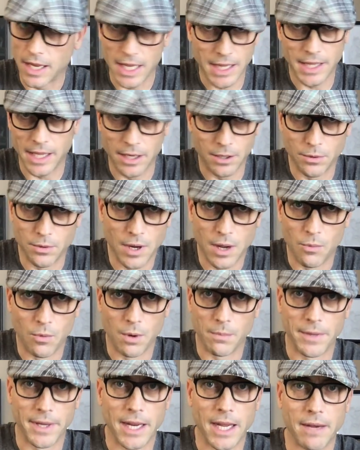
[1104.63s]
they do not
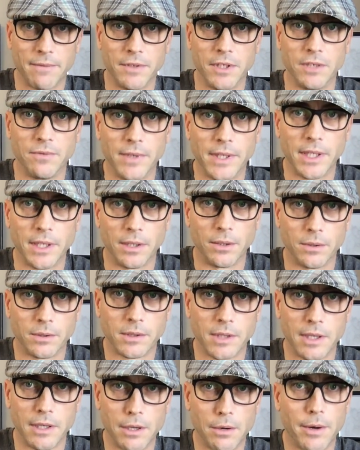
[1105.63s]
want me to have these videos.
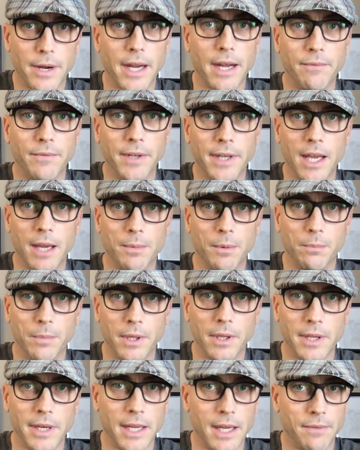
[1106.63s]
They know I have the
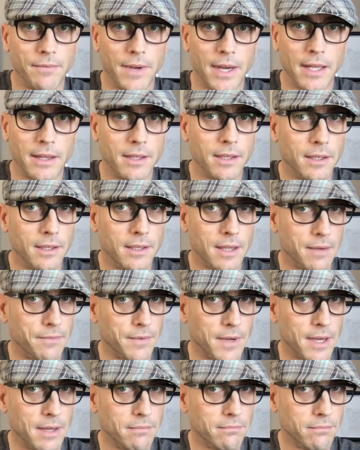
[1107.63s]
capability. I've got the I've
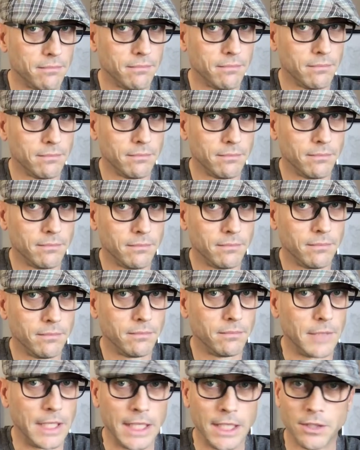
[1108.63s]
got
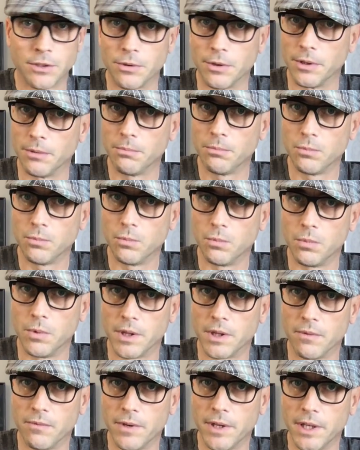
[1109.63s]
the history
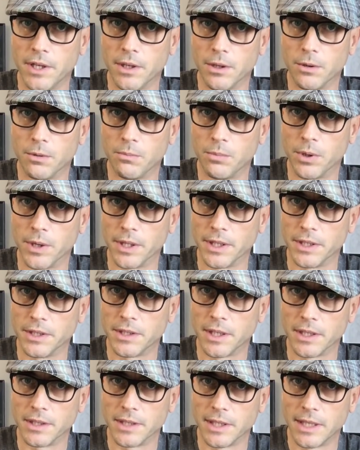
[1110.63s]
with the video, putting these
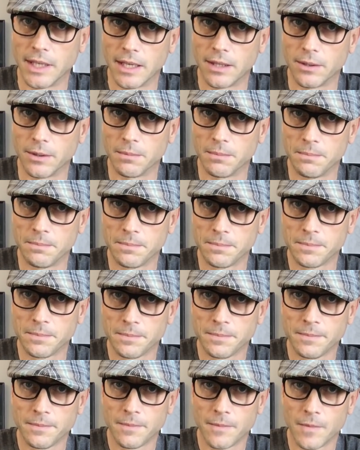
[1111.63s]
things together.
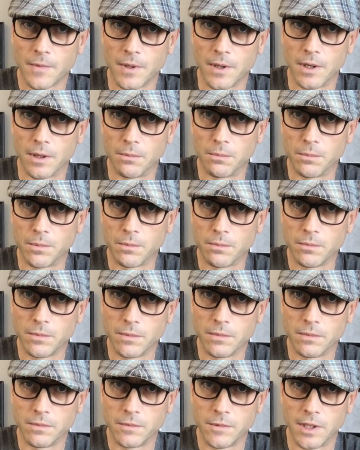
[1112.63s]
You know,
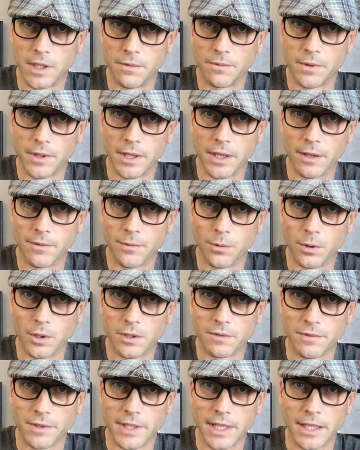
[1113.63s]
did it for the Air Force
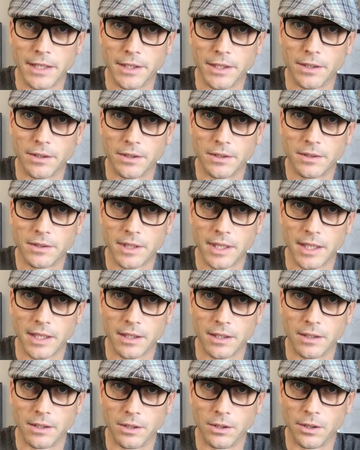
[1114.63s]
for ten years. I
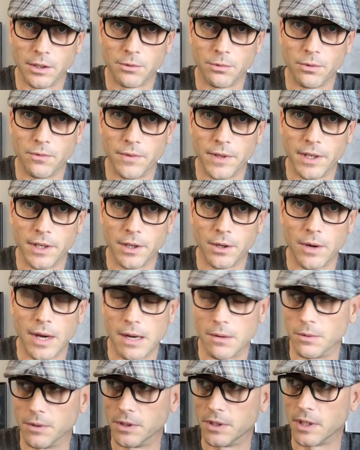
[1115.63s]
can look through video. I
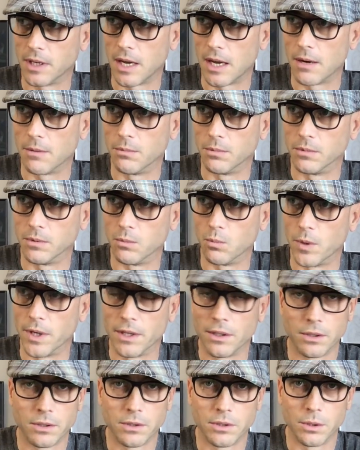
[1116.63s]
was I was
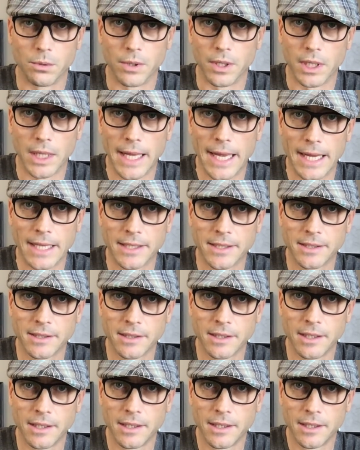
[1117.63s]
went to a class
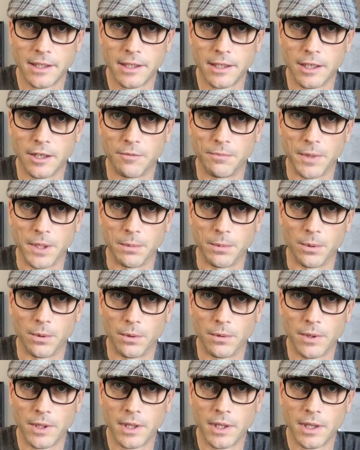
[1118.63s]
of
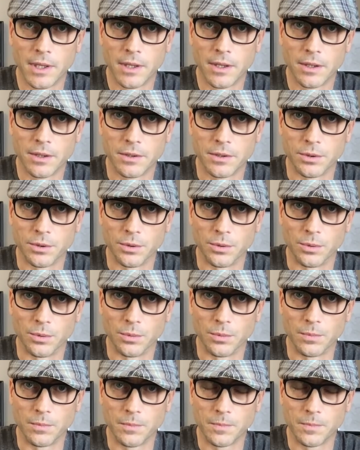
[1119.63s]
people to